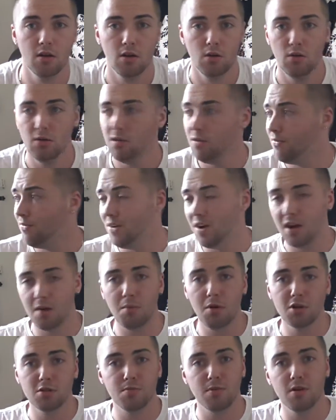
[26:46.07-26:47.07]
what the fuck
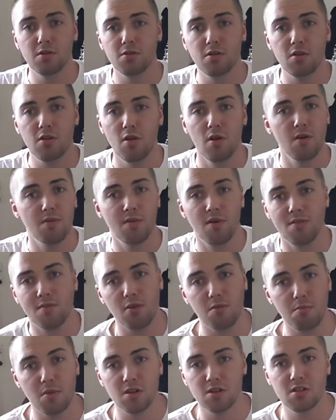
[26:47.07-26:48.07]
am I supposed to do if I've
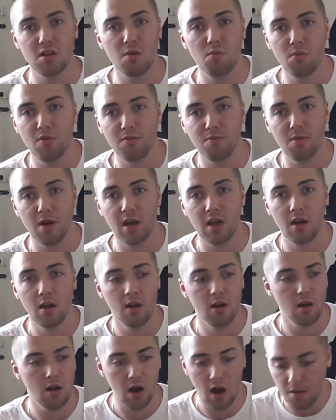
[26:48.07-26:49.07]
got my son with me?
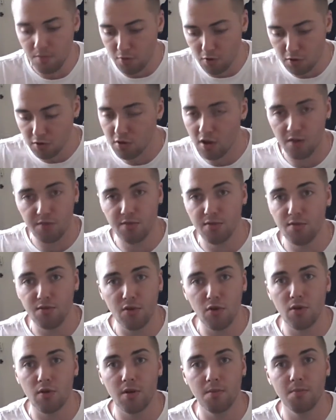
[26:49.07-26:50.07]
I've got nothing
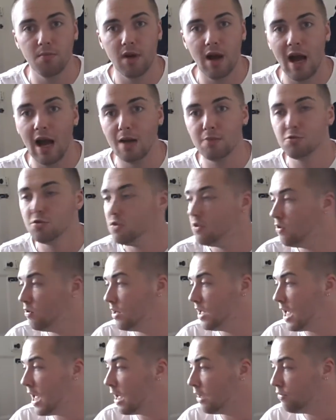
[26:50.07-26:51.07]
for him,
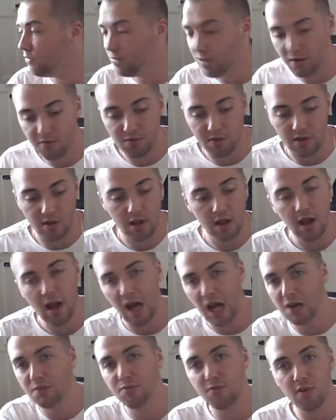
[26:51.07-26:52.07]
absolutely nothing,
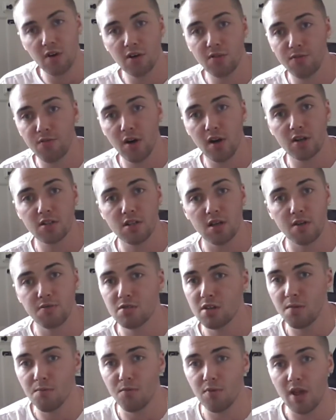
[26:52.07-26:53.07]
and vice versa. If
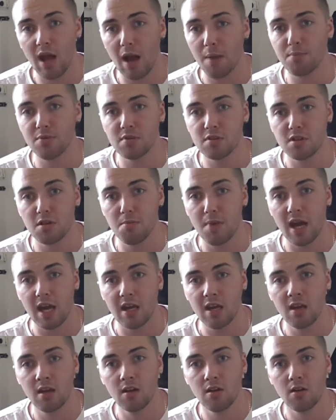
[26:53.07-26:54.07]
something happens to
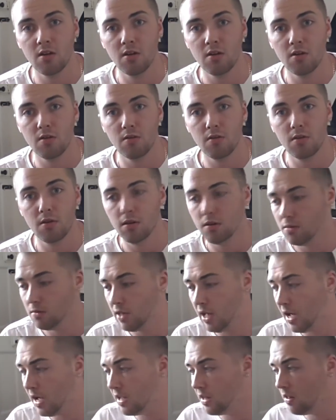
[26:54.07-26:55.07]
me,
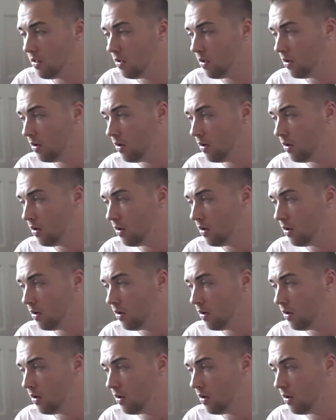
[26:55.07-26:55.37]
then